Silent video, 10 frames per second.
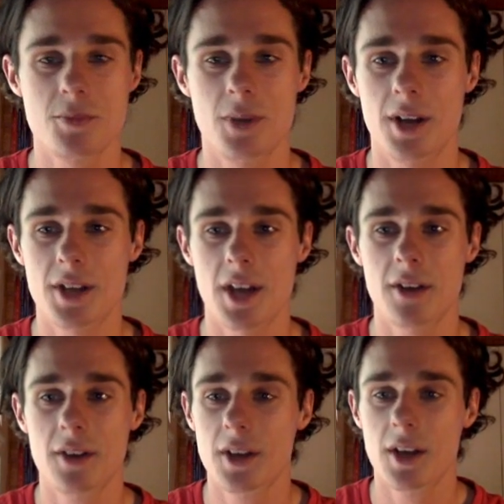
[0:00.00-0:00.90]
But, other
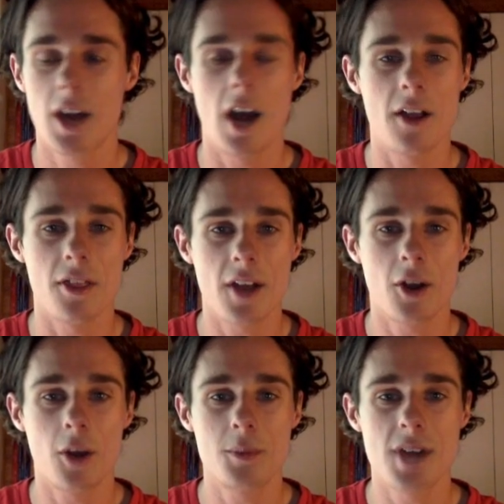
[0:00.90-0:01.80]
than that,
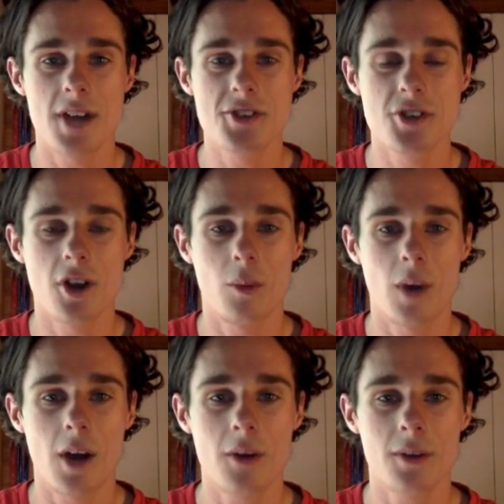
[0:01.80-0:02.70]
hope your day is going
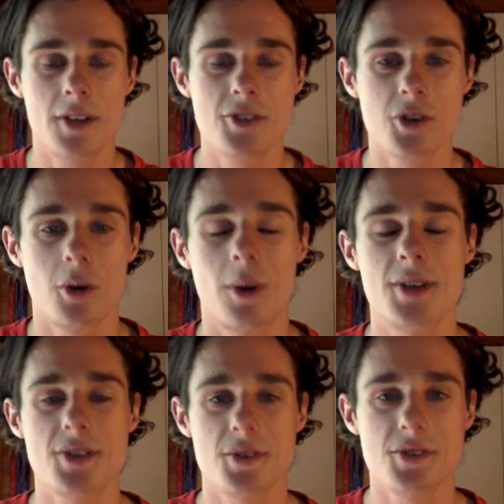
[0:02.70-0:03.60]
well. And as
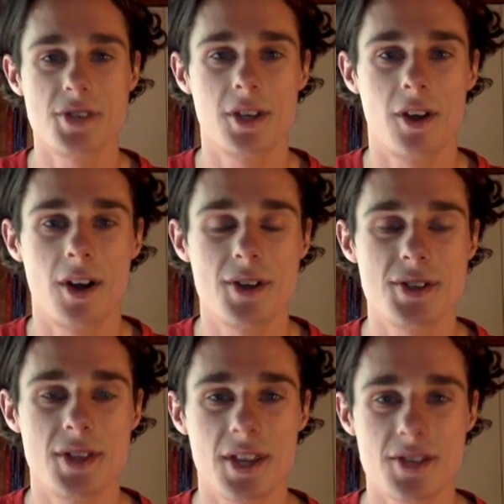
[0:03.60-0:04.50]
always, I'll see you guys
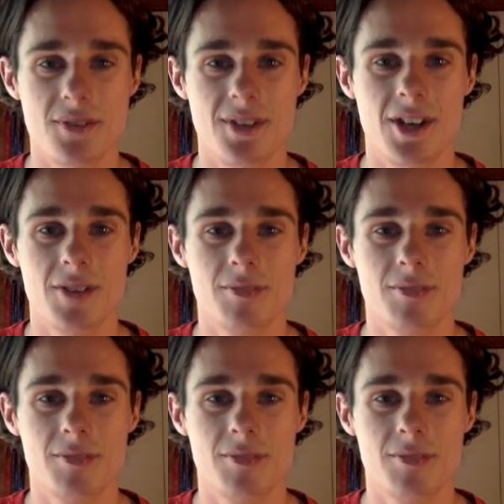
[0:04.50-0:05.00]
in the next video.